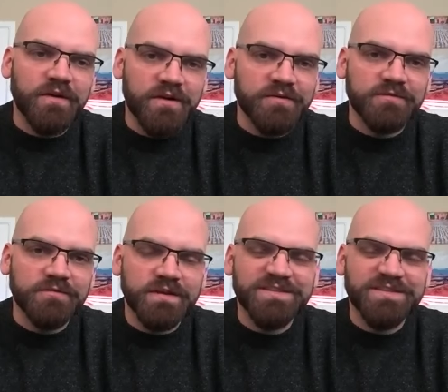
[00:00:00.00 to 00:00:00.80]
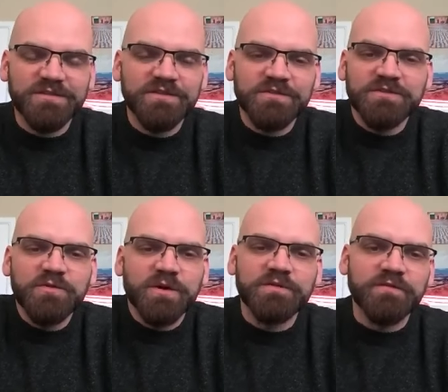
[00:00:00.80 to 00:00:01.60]
their own because you'll, you'll do
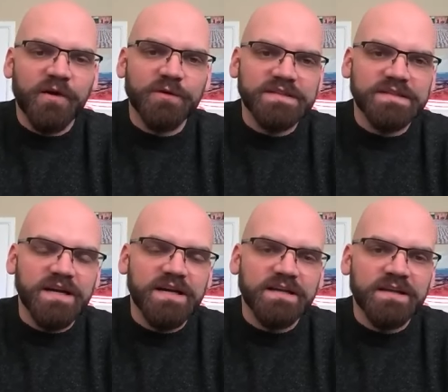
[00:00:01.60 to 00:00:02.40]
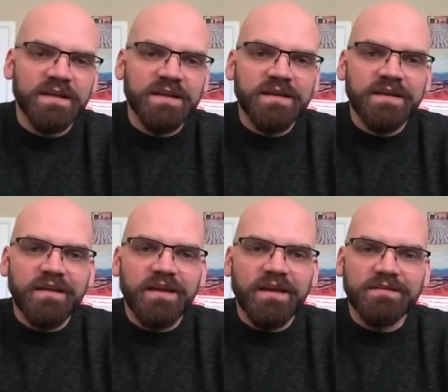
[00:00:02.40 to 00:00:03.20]
what you've always done
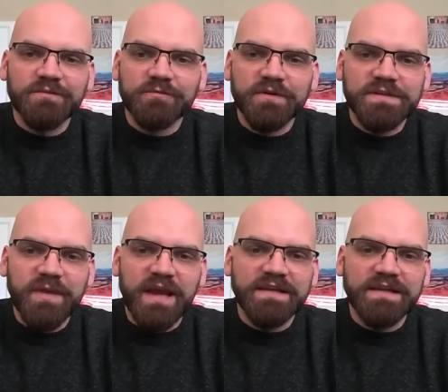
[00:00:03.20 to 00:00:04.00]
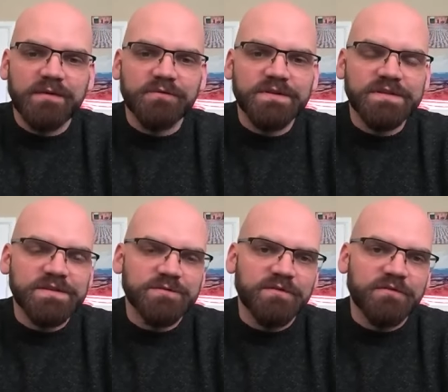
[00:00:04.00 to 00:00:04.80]
and you'll run smack dab into the reasons
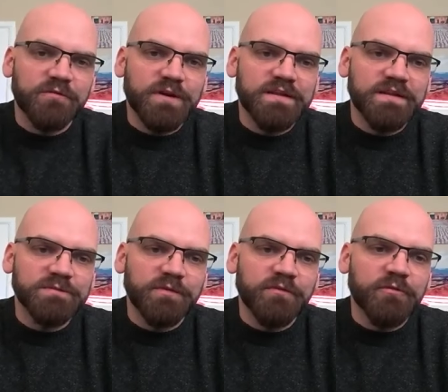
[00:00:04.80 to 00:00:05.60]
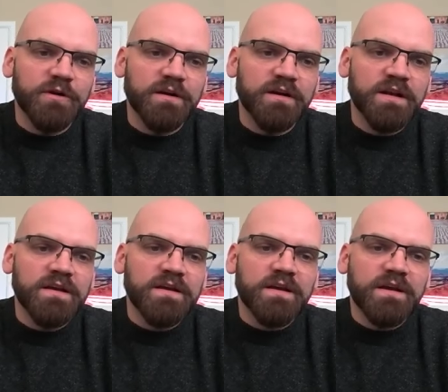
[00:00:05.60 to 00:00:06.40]
why you've avoided this before.
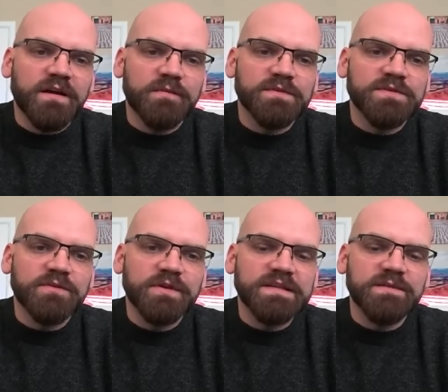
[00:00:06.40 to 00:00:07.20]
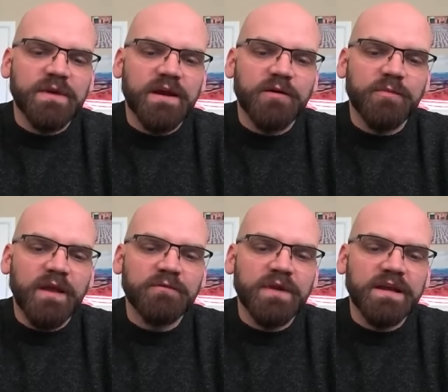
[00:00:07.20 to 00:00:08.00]
Um, so get some help
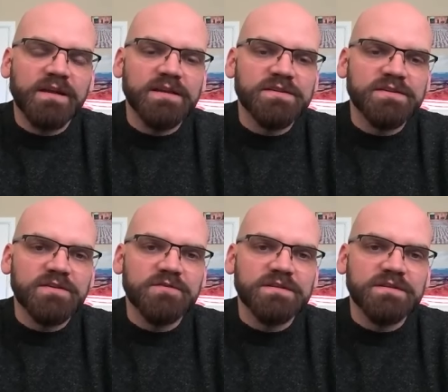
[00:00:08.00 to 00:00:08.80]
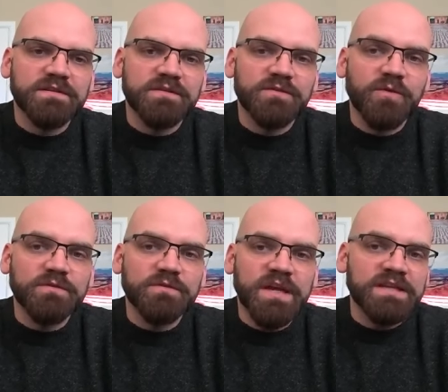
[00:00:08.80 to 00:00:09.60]
and recognize too is you
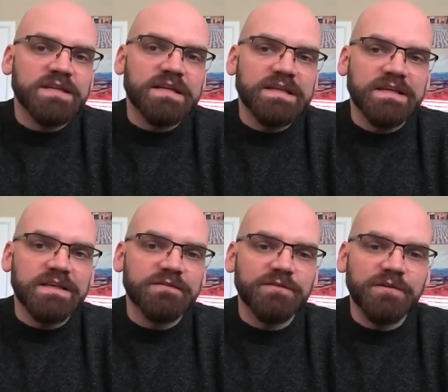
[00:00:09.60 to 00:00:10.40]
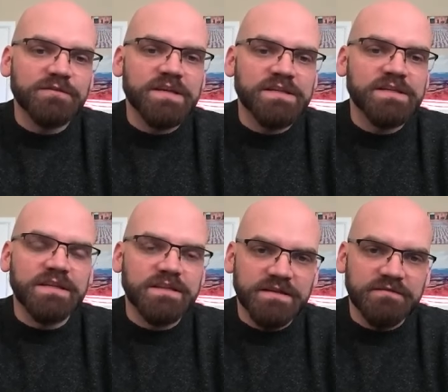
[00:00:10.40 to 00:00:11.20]
won't change anything if you don't change
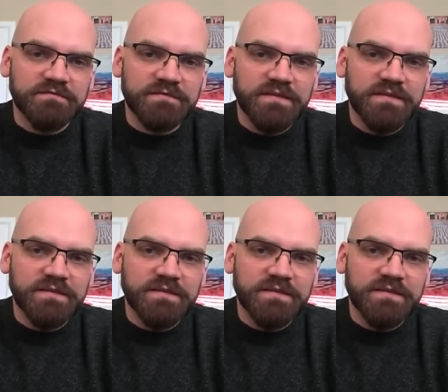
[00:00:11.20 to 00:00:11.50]
anything.